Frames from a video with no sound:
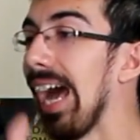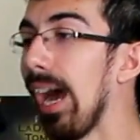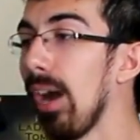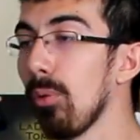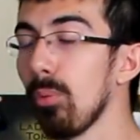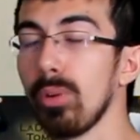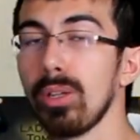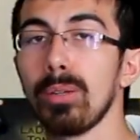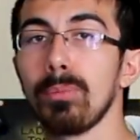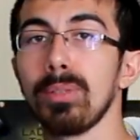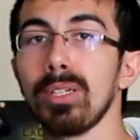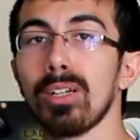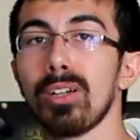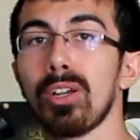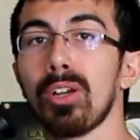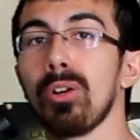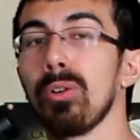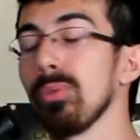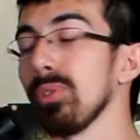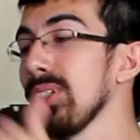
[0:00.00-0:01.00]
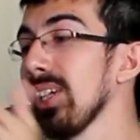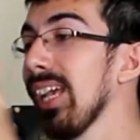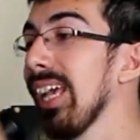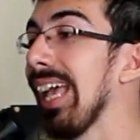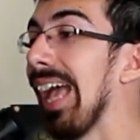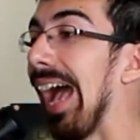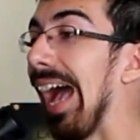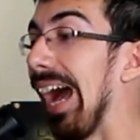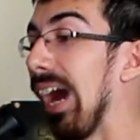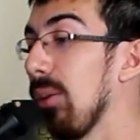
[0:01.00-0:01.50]
I want to be a coach.
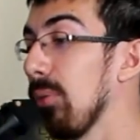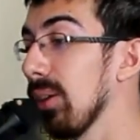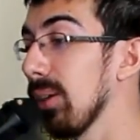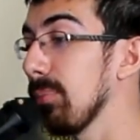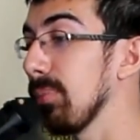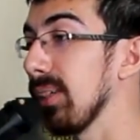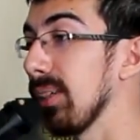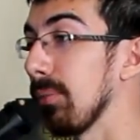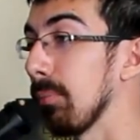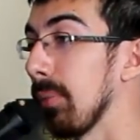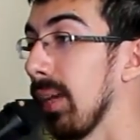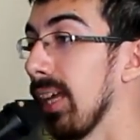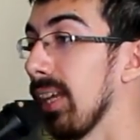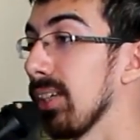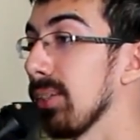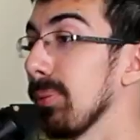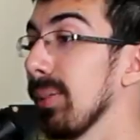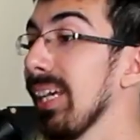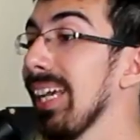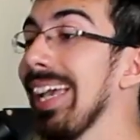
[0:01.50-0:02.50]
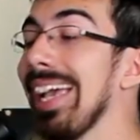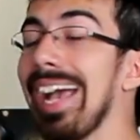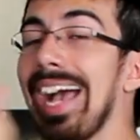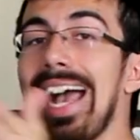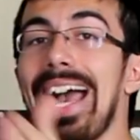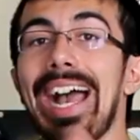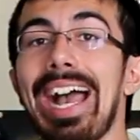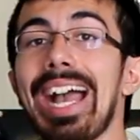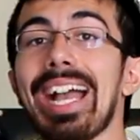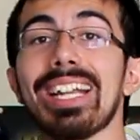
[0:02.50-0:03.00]
I want to be in management.
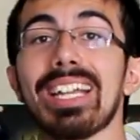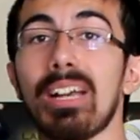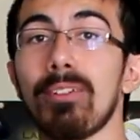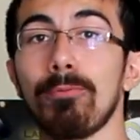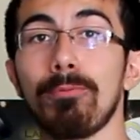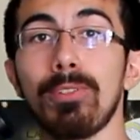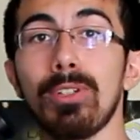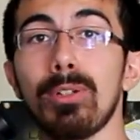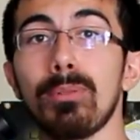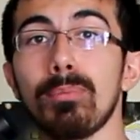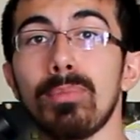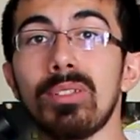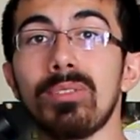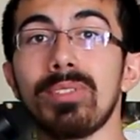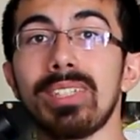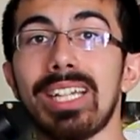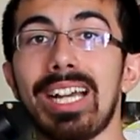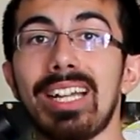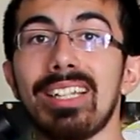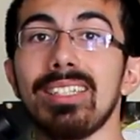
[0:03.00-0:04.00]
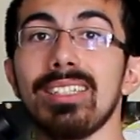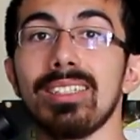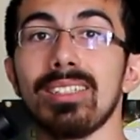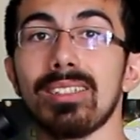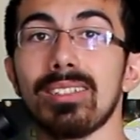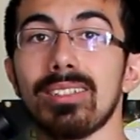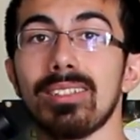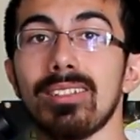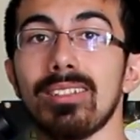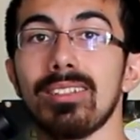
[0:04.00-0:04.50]
I got film movie
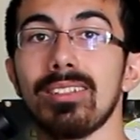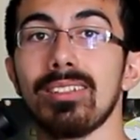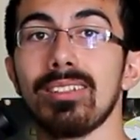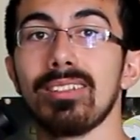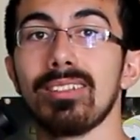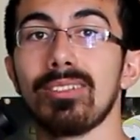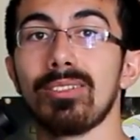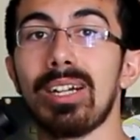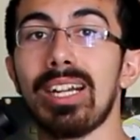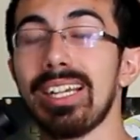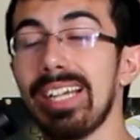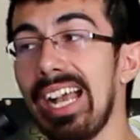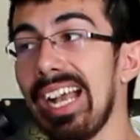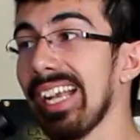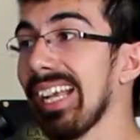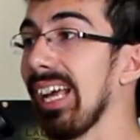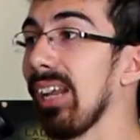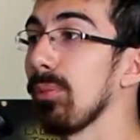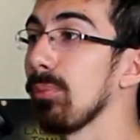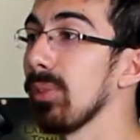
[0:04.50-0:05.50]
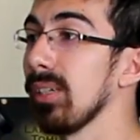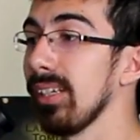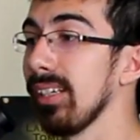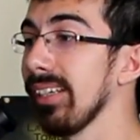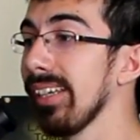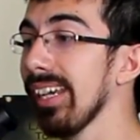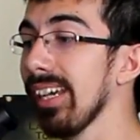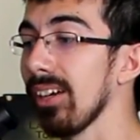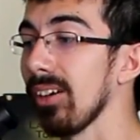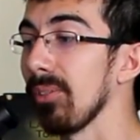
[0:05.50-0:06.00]
ideas, right? I got them
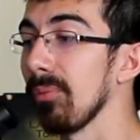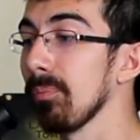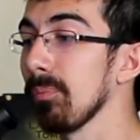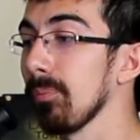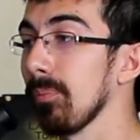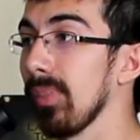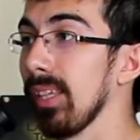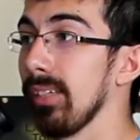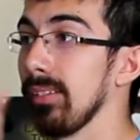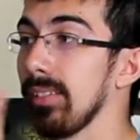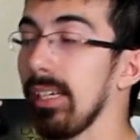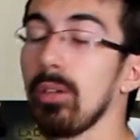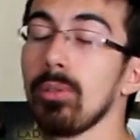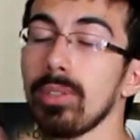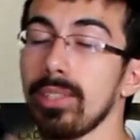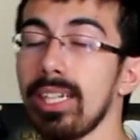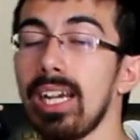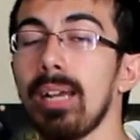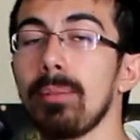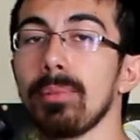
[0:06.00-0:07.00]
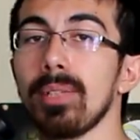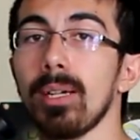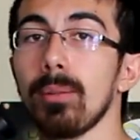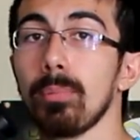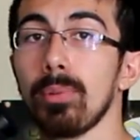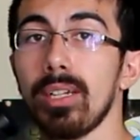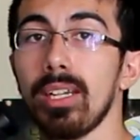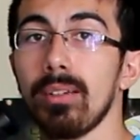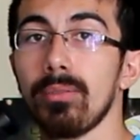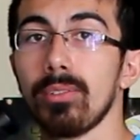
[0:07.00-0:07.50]
written down or typed
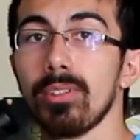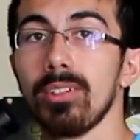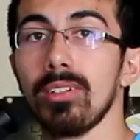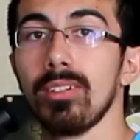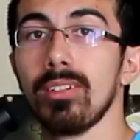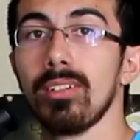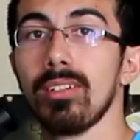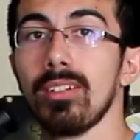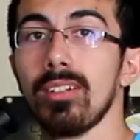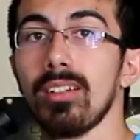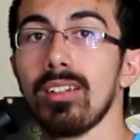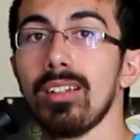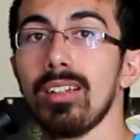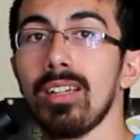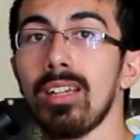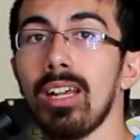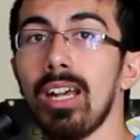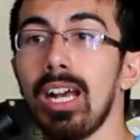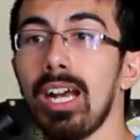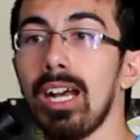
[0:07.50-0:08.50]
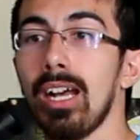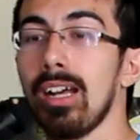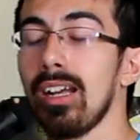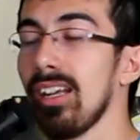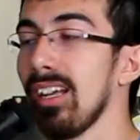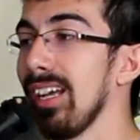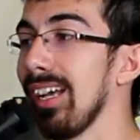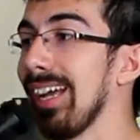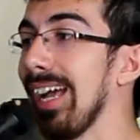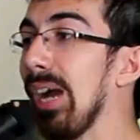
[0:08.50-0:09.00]
up, whatever.
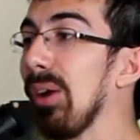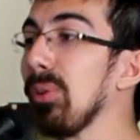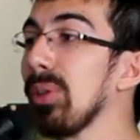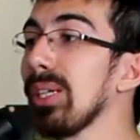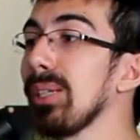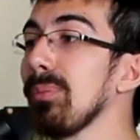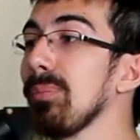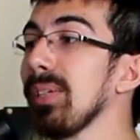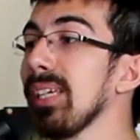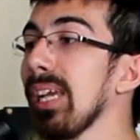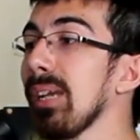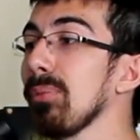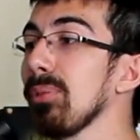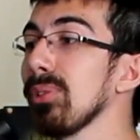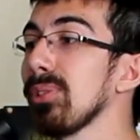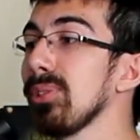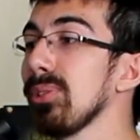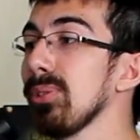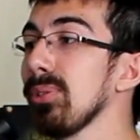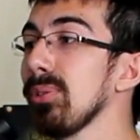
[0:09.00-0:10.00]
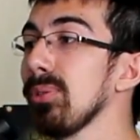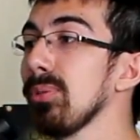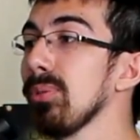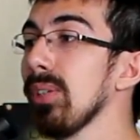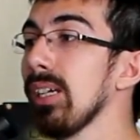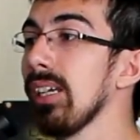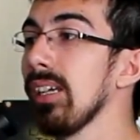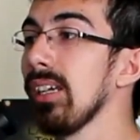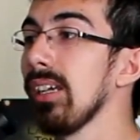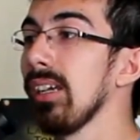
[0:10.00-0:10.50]
I want to be able to,